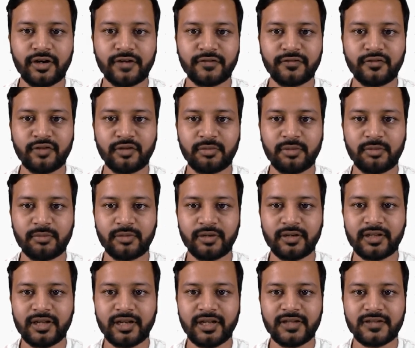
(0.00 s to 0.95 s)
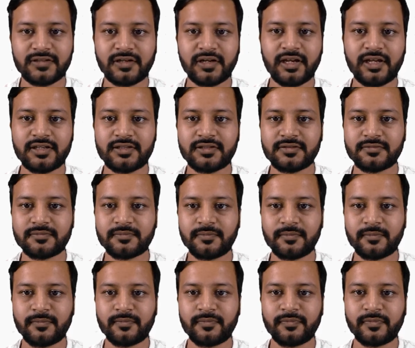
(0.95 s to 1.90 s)
if you remember in the last class,
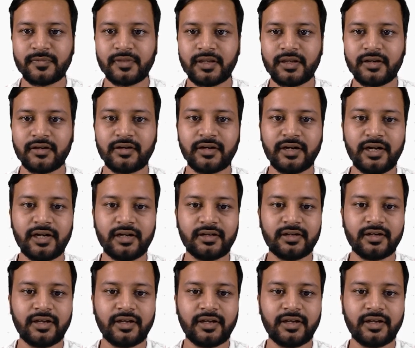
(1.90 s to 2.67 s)
right?